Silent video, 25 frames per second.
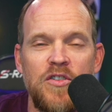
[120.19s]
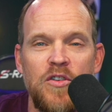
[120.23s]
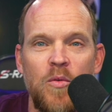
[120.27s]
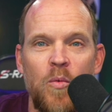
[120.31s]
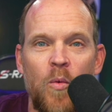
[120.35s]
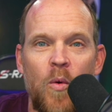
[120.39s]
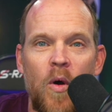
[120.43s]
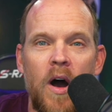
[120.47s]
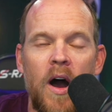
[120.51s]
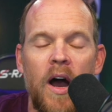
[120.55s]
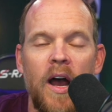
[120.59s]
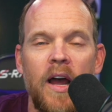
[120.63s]

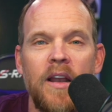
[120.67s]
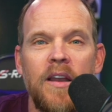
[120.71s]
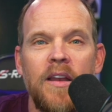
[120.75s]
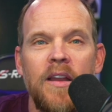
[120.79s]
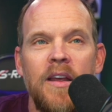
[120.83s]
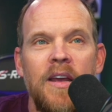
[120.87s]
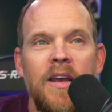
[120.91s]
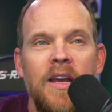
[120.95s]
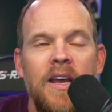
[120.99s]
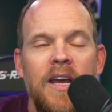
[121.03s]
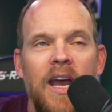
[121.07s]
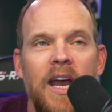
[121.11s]
want
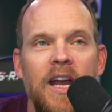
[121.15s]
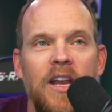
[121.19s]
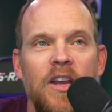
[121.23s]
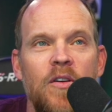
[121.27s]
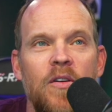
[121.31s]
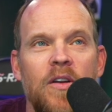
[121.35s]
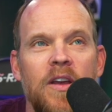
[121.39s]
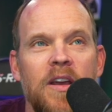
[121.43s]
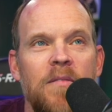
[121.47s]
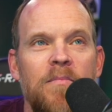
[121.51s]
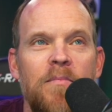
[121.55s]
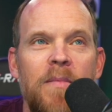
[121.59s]
and you
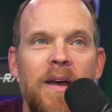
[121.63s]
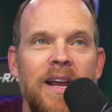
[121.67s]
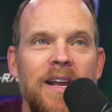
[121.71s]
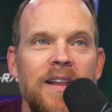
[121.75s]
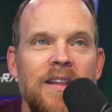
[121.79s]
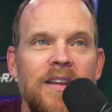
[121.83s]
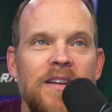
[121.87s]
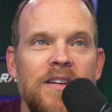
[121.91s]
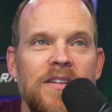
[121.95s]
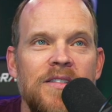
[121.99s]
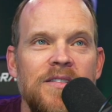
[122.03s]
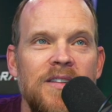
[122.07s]
can make
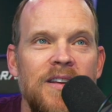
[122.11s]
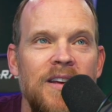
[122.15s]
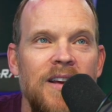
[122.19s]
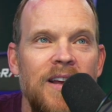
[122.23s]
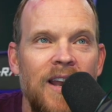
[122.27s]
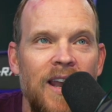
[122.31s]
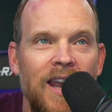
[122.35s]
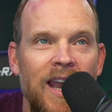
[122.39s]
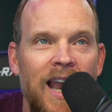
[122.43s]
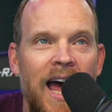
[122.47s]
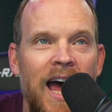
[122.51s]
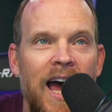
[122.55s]
this
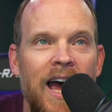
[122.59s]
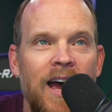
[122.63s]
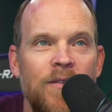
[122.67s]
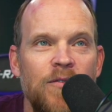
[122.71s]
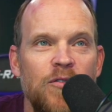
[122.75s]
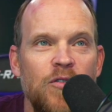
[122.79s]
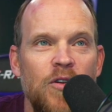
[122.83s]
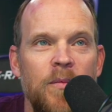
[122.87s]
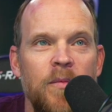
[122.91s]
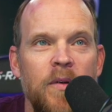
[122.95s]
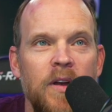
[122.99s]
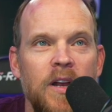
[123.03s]
live.
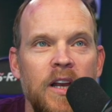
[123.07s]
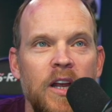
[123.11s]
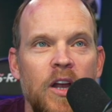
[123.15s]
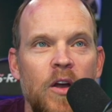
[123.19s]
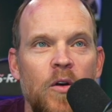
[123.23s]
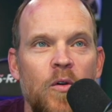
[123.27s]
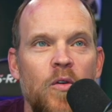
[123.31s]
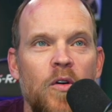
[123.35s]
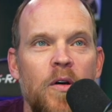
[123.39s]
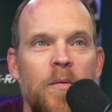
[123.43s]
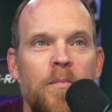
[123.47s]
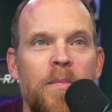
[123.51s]
So I'm going to go
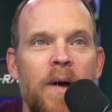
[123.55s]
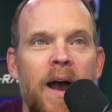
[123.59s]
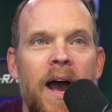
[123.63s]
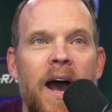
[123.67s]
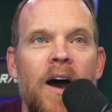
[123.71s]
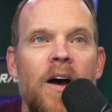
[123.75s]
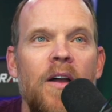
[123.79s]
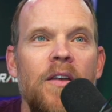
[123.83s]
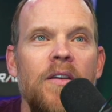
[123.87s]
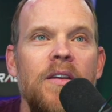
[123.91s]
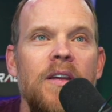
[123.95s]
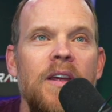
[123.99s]
to
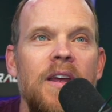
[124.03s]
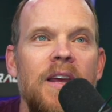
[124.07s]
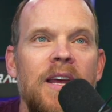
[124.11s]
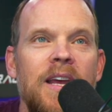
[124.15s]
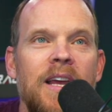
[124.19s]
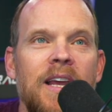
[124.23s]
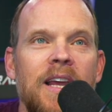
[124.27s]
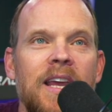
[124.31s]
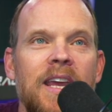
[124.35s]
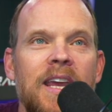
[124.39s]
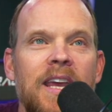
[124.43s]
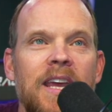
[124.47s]
About,
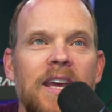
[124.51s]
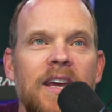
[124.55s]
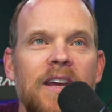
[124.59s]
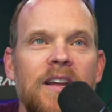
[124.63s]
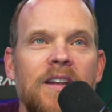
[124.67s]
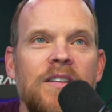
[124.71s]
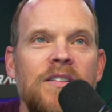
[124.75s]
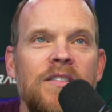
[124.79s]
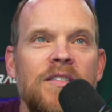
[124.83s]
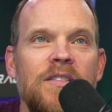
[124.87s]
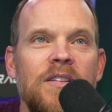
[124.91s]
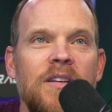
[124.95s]

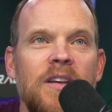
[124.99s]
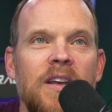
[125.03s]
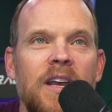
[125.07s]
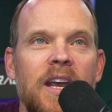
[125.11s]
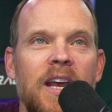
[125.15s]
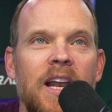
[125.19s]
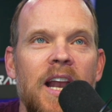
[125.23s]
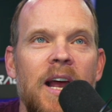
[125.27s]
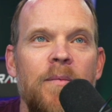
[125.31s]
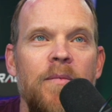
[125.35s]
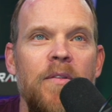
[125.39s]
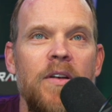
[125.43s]
Kids,
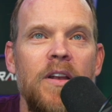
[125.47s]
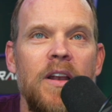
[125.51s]
and I'm going to